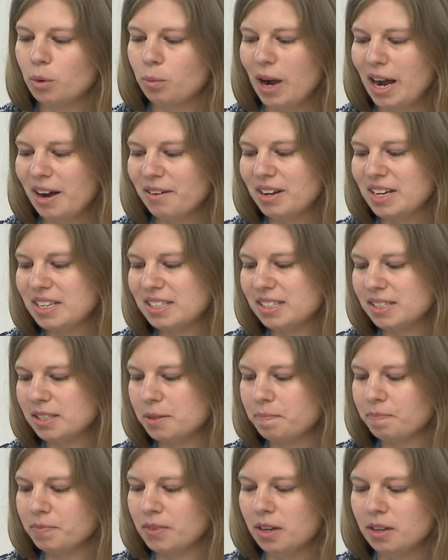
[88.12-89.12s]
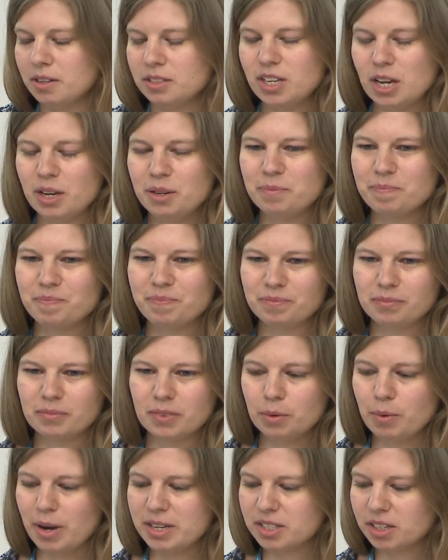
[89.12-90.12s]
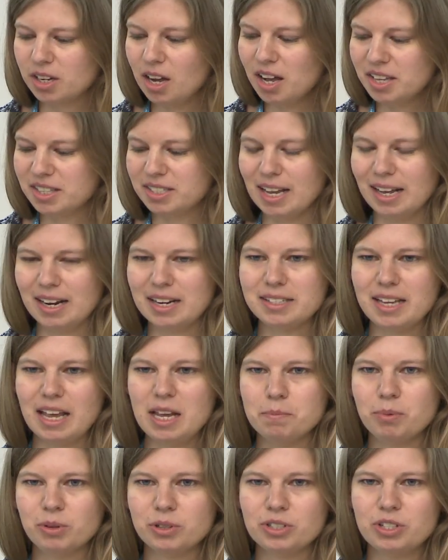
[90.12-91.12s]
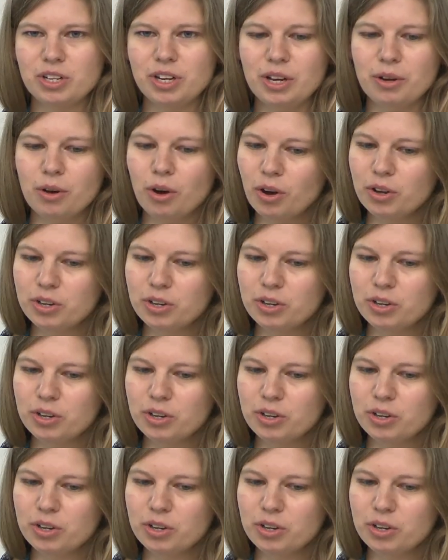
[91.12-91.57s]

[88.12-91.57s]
Whereas, so whereas the guard cell is able to